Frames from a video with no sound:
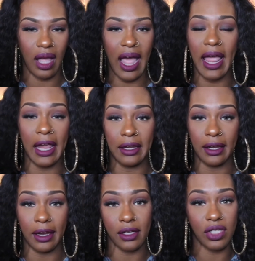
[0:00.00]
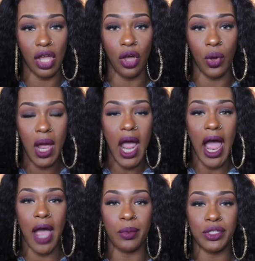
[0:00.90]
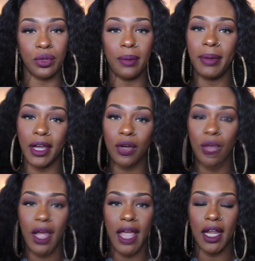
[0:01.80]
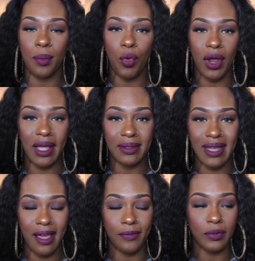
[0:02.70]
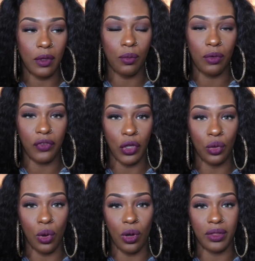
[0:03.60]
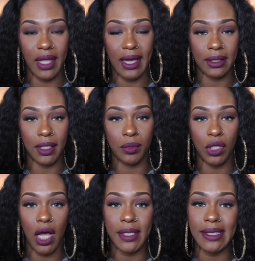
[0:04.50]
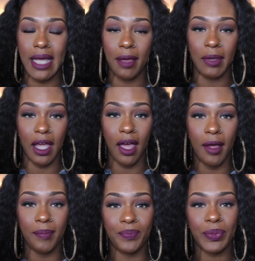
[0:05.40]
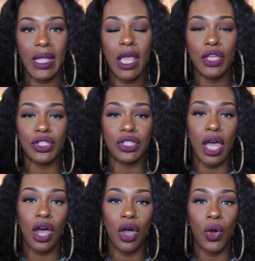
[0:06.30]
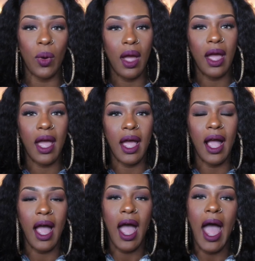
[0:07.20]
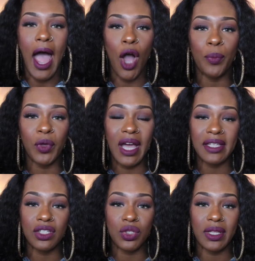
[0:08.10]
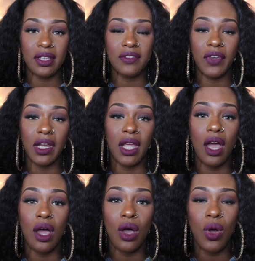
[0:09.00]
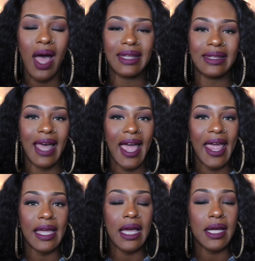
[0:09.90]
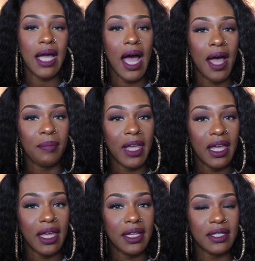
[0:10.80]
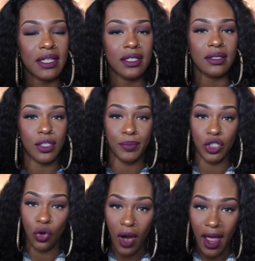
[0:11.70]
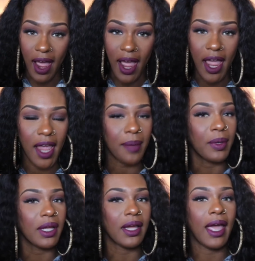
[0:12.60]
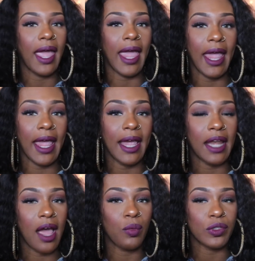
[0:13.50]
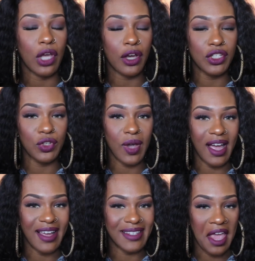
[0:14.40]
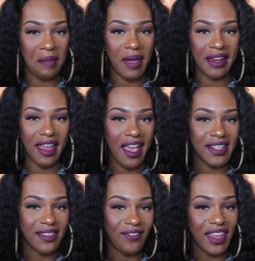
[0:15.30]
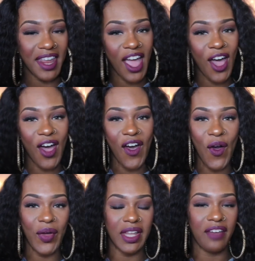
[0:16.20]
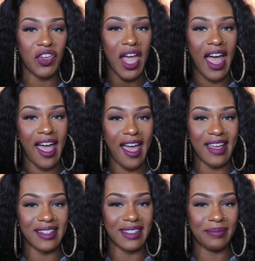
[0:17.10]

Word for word: I hated it. So I would do a better one and a more in-depth review on that lip gloss coming up. So I hope you guys enjoyed this video. Like, comment, subscribe, and I will talk to you guys in my next video. Love you guys.